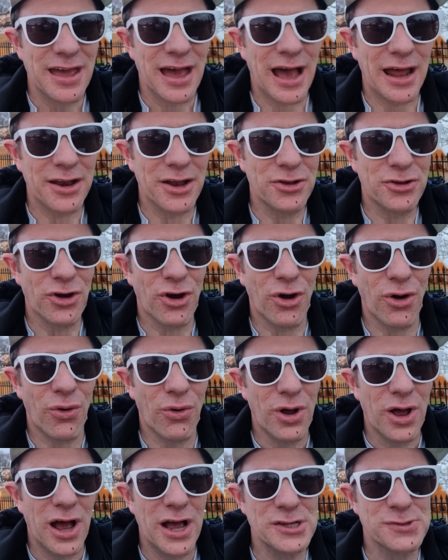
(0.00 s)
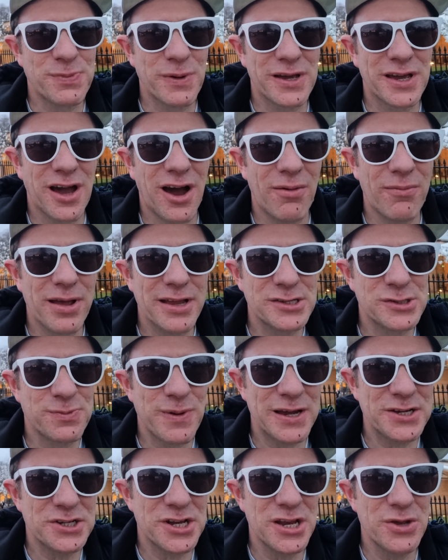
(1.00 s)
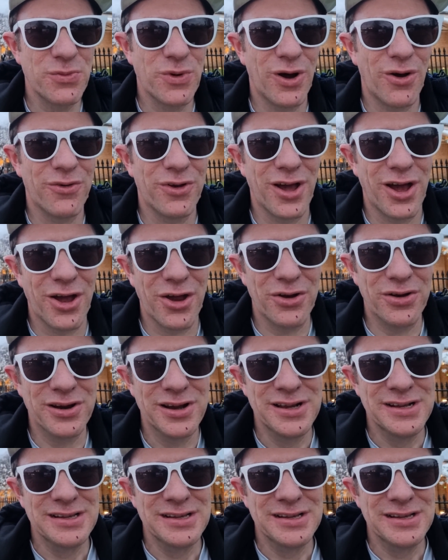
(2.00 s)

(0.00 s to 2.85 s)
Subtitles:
Anadol has become especially well known